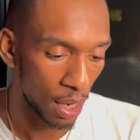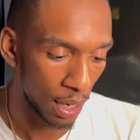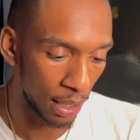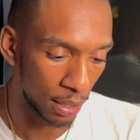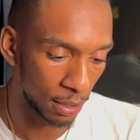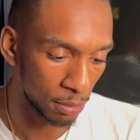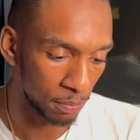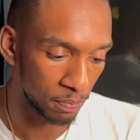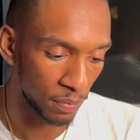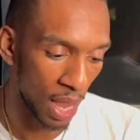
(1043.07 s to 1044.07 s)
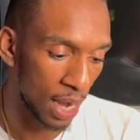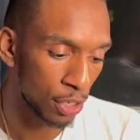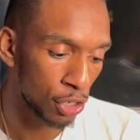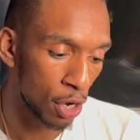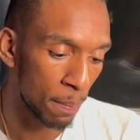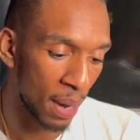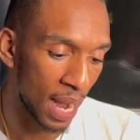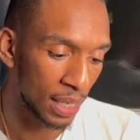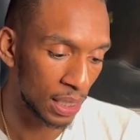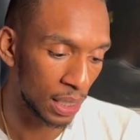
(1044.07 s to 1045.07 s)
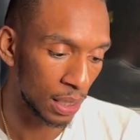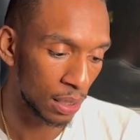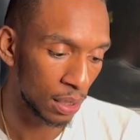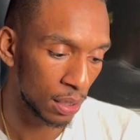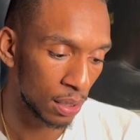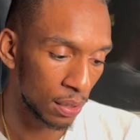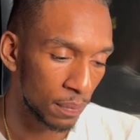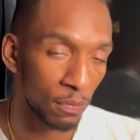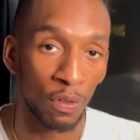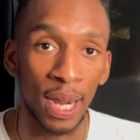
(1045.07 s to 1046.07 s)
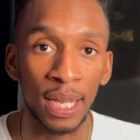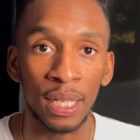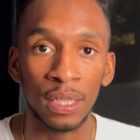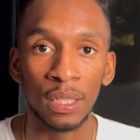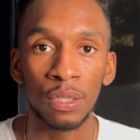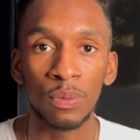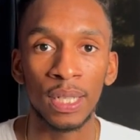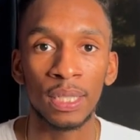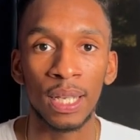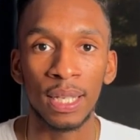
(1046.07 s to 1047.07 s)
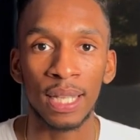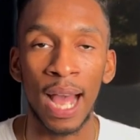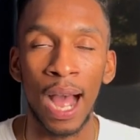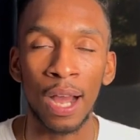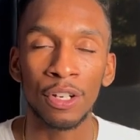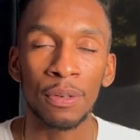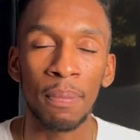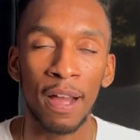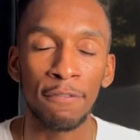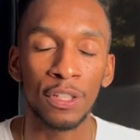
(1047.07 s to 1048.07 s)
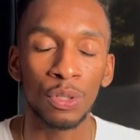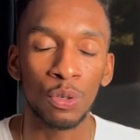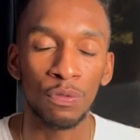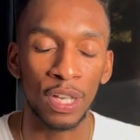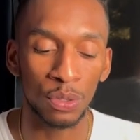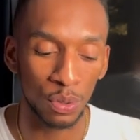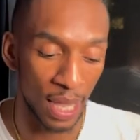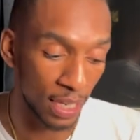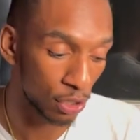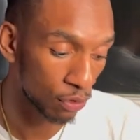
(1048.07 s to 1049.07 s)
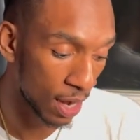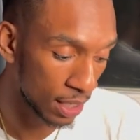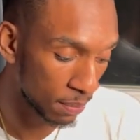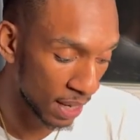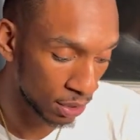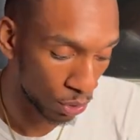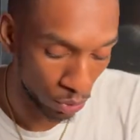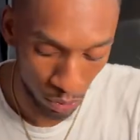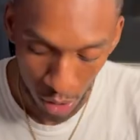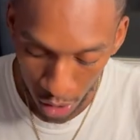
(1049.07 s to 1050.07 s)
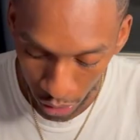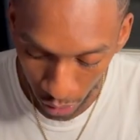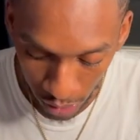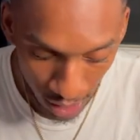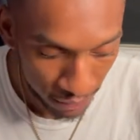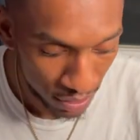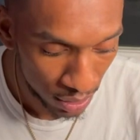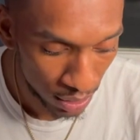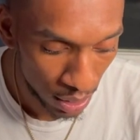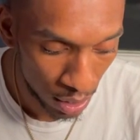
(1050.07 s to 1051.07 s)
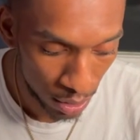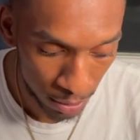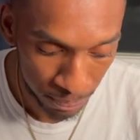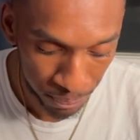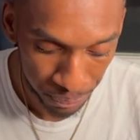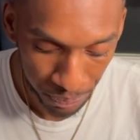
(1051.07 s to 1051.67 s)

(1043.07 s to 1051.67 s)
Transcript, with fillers: Um, honor your body, right this is what it says i honor my physical vessel that enshrines my soul so definitely um